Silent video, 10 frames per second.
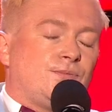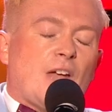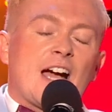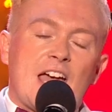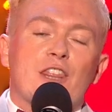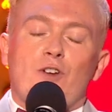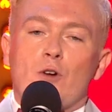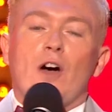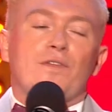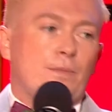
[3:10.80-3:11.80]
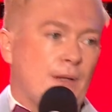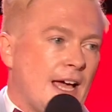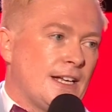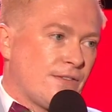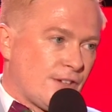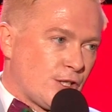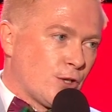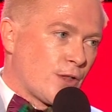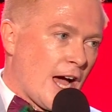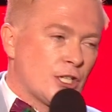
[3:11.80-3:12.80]
I get thrown off the plane if I
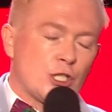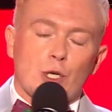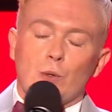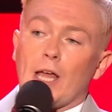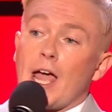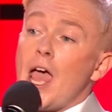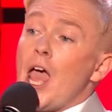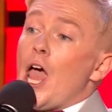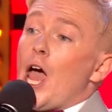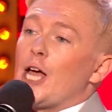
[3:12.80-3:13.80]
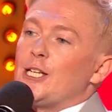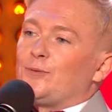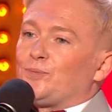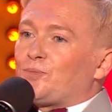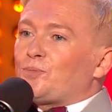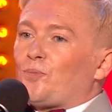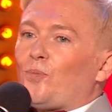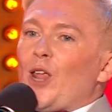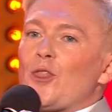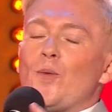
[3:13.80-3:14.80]
do that, Julie. And
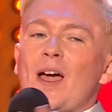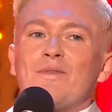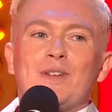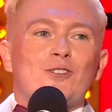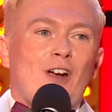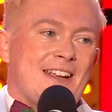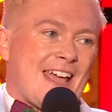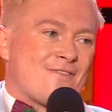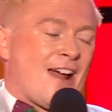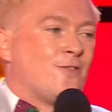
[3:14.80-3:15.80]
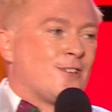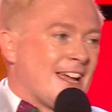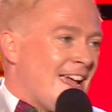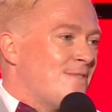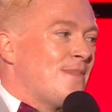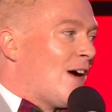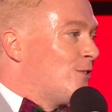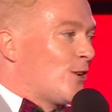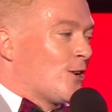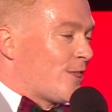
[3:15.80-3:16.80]
the way I've been trying to get round it, hear me out,
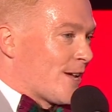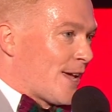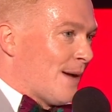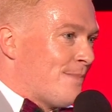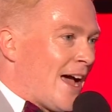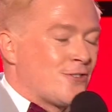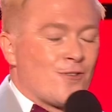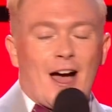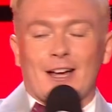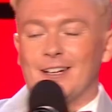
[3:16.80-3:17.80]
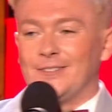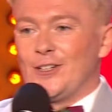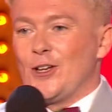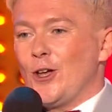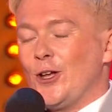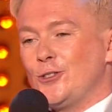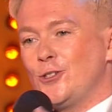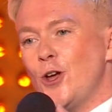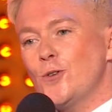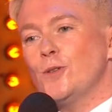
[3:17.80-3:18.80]
you're going to think I'm mad, right? Do
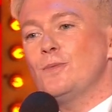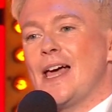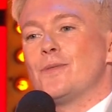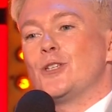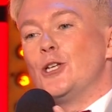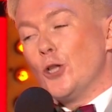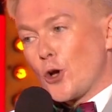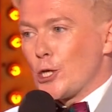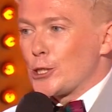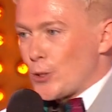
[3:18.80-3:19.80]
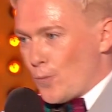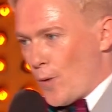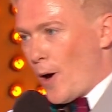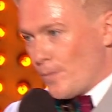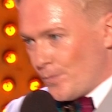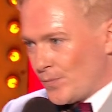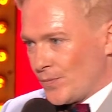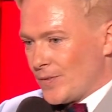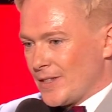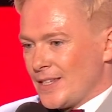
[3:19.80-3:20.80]
you know sometimes when you look at someone
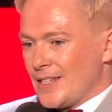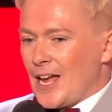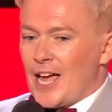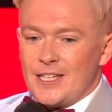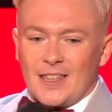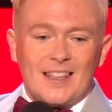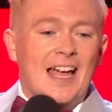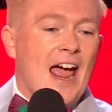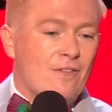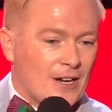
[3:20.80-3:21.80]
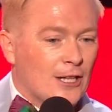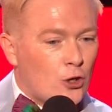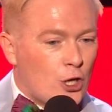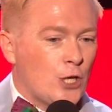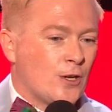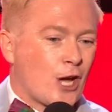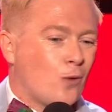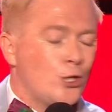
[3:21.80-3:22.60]
and you think, like Aaron, I look at you and I go,